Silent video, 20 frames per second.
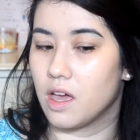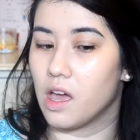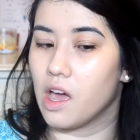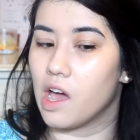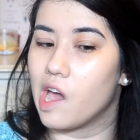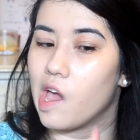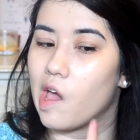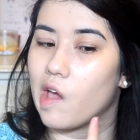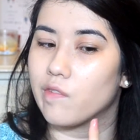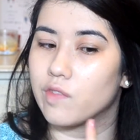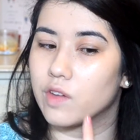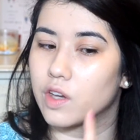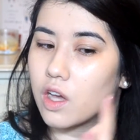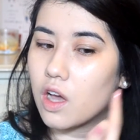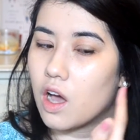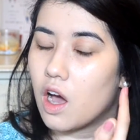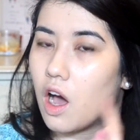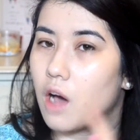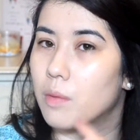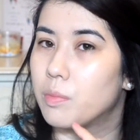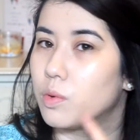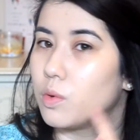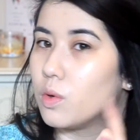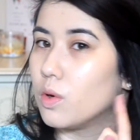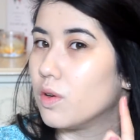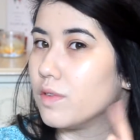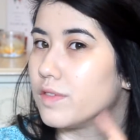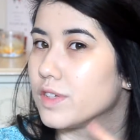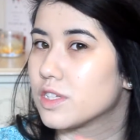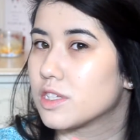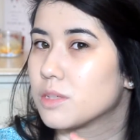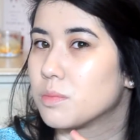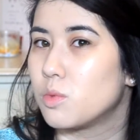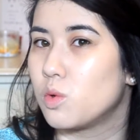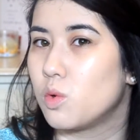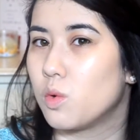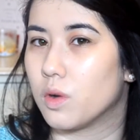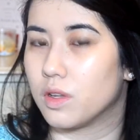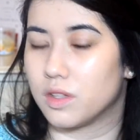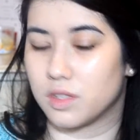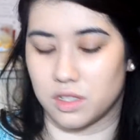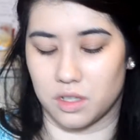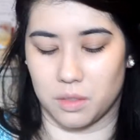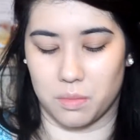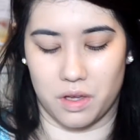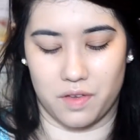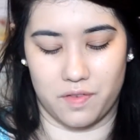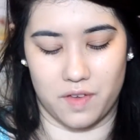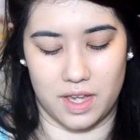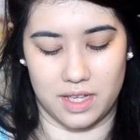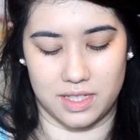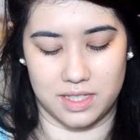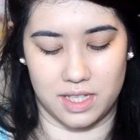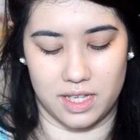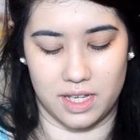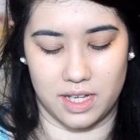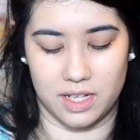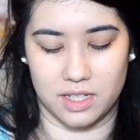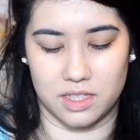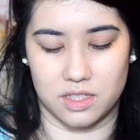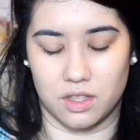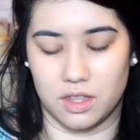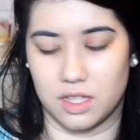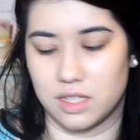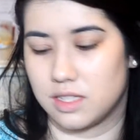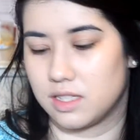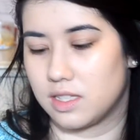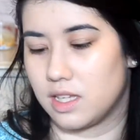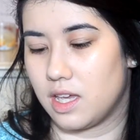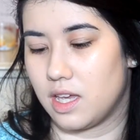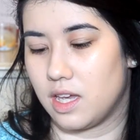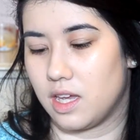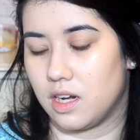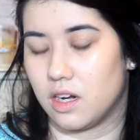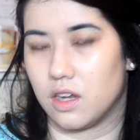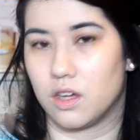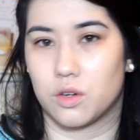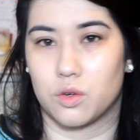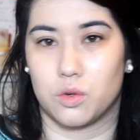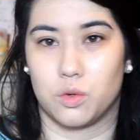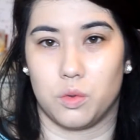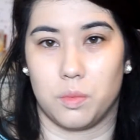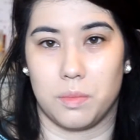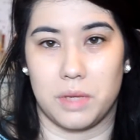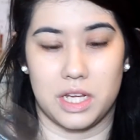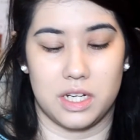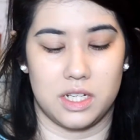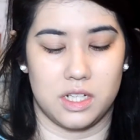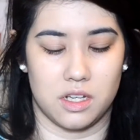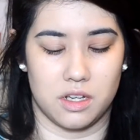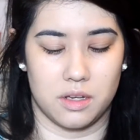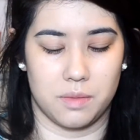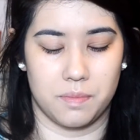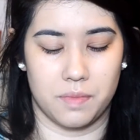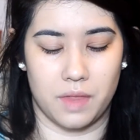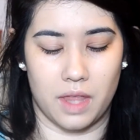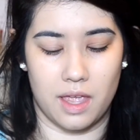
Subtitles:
I have a couple of small ones on my face here, so this is in Cool Medium,